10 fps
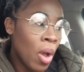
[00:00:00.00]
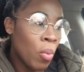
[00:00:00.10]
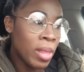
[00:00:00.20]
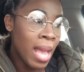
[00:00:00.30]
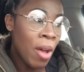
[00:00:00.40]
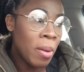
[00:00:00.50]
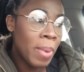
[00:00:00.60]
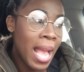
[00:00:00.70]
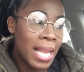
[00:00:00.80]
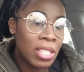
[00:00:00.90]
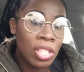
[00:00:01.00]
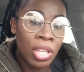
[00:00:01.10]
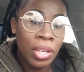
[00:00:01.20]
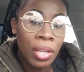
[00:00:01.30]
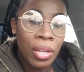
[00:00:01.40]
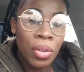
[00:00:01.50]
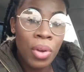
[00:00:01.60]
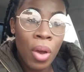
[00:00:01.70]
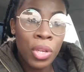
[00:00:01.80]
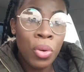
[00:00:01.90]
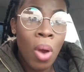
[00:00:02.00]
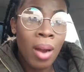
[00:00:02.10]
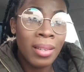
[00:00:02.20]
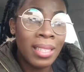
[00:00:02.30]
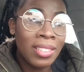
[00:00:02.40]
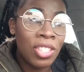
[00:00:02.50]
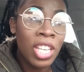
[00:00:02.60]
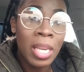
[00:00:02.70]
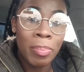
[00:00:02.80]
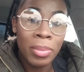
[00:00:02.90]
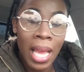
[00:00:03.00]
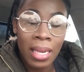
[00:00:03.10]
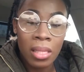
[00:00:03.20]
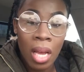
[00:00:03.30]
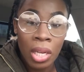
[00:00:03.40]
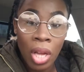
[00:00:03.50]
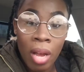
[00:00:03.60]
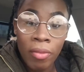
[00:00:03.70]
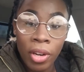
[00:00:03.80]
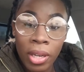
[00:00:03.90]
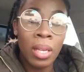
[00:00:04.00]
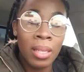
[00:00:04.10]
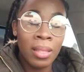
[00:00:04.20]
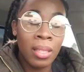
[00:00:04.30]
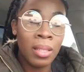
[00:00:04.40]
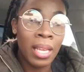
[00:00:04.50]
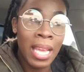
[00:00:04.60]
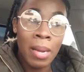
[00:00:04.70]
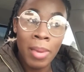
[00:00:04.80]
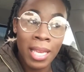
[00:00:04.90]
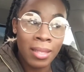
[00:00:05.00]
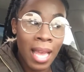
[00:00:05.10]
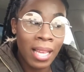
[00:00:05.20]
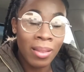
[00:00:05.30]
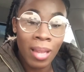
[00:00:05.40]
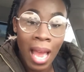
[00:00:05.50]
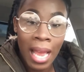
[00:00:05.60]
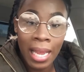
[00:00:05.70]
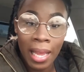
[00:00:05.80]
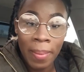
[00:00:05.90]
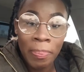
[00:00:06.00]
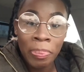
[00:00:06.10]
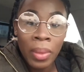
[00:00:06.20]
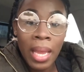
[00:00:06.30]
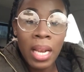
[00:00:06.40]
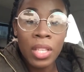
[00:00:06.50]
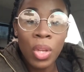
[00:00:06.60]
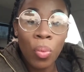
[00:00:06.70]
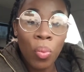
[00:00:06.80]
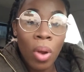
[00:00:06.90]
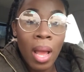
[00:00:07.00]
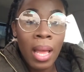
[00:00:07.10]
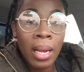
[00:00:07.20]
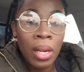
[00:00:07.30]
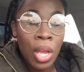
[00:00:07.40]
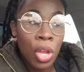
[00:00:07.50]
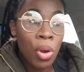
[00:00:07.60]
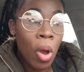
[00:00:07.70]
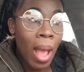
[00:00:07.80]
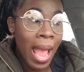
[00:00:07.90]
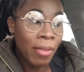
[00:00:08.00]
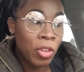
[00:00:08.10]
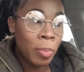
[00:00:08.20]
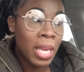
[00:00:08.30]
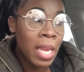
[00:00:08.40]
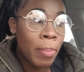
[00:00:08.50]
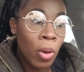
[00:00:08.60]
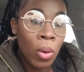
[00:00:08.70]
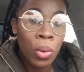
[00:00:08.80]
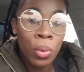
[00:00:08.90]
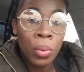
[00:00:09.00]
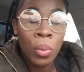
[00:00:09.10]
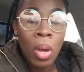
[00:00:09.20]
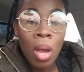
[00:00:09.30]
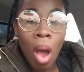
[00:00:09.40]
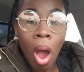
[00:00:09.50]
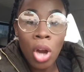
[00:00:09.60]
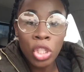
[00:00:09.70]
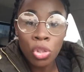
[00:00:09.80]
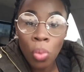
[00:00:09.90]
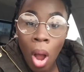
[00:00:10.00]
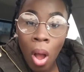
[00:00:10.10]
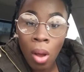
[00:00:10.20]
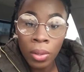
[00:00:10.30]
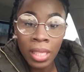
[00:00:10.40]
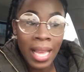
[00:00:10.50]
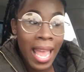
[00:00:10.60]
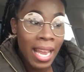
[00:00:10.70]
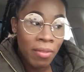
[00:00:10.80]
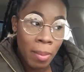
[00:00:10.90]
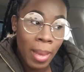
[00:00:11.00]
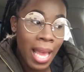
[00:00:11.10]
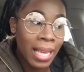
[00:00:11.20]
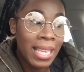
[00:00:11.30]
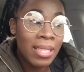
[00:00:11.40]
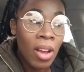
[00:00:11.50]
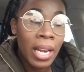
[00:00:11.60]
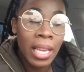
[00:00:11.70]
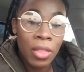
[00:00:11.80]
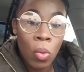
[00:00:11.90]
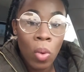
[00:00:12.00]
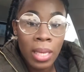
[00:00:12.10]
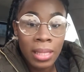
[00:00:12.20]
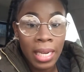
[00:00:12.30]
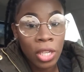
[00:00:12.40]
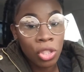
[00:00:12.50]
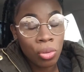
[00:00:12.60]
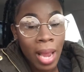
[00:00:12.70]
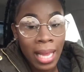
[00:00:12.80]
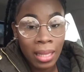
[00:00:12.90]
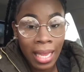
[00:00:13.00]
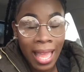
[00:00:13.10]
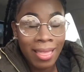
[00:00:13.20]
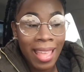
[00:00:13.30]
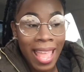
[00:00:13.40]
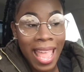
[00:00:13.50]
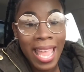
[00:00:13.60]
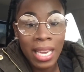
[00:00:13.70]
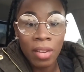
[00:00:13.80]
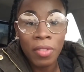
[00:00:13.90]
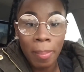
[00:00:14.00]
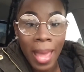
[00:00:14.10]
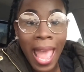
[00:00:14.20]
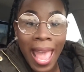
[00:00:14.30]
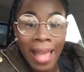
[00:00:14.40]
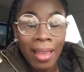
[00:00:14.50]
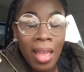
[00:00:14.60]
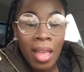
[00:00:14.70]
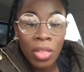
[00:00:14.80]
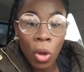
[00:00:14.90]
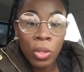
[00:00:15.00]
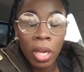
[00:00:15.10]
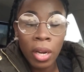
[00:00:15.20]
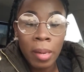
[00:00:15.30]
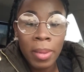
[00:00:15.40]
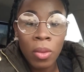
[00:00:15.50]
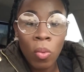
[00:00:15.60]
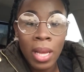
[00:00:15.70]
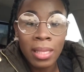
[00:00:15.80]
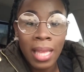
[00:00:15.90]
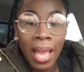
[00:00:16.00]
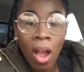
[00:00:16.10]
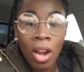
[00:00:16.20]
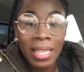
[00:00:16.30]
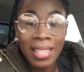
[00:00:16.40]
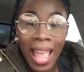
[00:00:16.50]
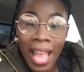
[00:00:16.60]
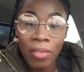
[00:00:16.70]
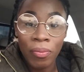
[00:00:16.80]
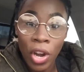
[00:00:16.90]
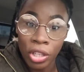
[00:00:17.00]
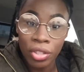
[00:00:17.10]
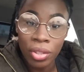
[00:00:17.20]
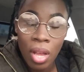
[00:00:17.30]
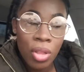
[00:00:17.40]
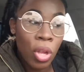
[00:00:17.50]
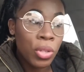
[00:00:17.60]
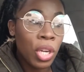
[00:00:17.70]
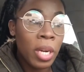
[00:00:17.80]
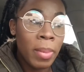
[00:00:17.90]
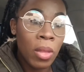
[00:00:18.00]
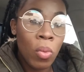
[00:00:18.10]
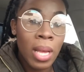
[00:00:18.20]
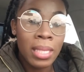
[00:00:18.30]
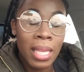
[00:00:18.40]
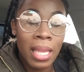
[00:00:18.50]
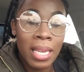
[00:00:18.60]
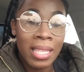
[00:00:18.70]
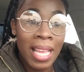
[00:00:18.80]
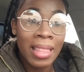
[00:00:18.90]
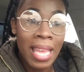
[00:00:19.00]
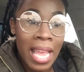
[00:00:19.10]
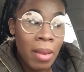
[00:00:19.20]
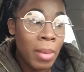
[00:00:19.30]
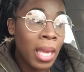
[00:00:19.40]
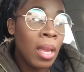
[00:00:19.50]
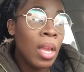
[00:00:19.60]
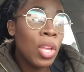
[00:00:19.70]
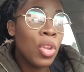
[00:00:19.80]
without a pastor, you are a sheep that is uncovered. The enemy is like a lion. He doesn't run, after people who are strong, the head of the pack. He's going to get the ones that are straggling at the end of the pack. Those are going to be the ones that are attacked first. Those are going to be the ones that the enemy,